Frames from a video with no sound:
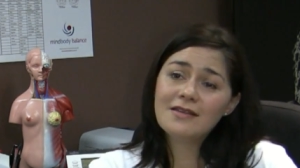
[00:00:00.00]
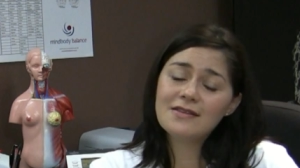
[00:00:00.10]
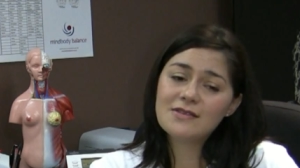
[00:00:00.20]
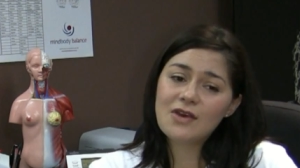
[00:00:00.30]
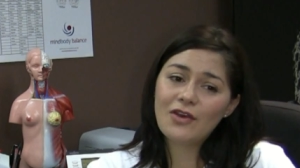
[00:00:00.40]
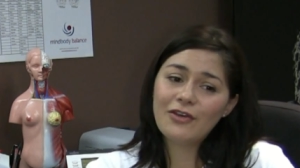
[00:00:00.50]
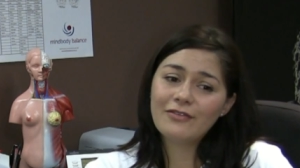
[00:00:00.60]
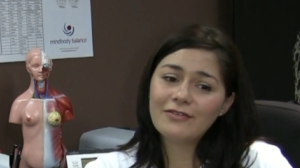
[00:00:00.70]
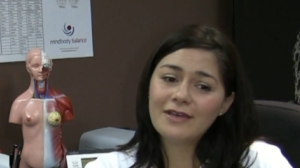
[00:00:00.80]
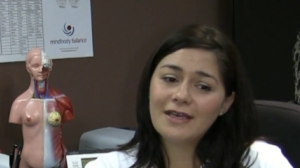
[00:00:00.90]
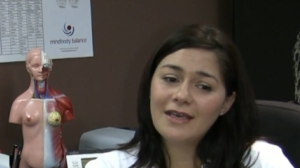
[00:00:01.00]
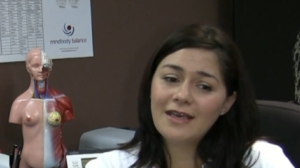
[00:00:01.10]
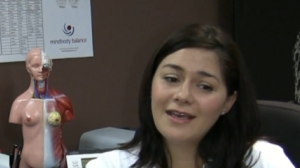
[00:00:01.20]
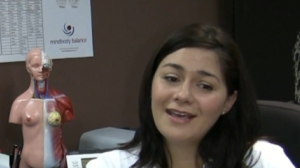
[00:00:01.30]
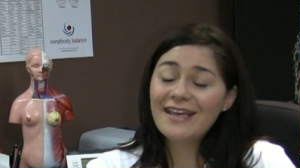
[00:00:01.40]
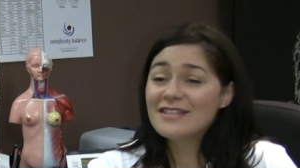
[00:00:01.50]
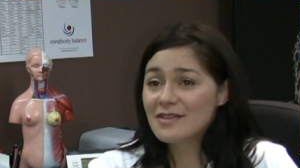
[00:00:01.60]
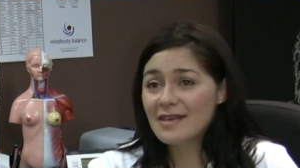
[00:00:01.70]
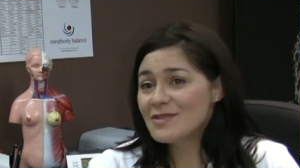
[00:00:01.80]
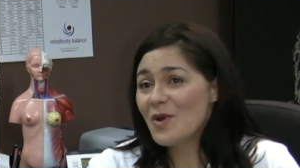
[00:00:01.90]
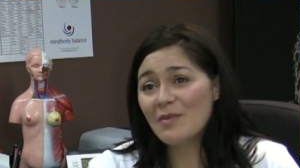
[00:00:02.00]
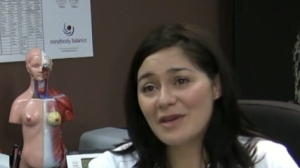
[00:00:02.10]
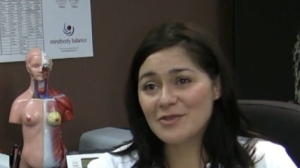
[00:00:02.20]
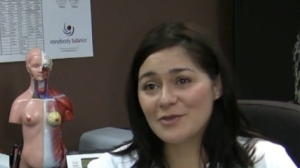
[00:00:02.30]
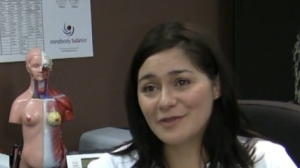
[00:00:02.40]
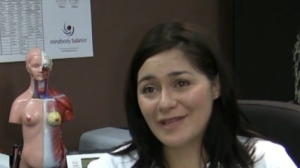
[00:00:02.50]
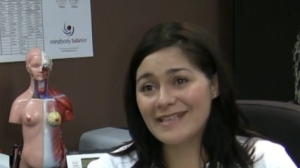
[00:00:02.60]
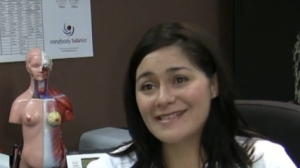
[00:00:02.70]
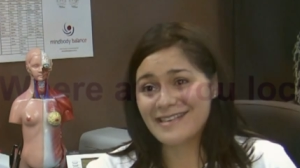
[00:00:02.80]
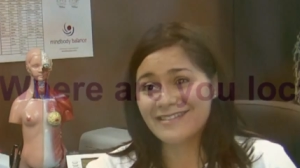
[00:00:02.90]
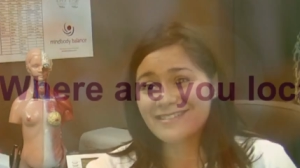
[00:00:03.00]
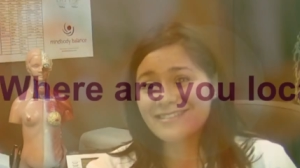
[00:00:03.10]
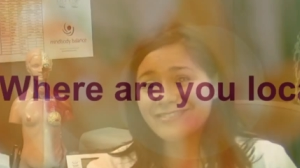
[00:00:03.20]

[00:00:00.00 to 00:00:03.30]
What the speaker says: So it's quite magical in that sense.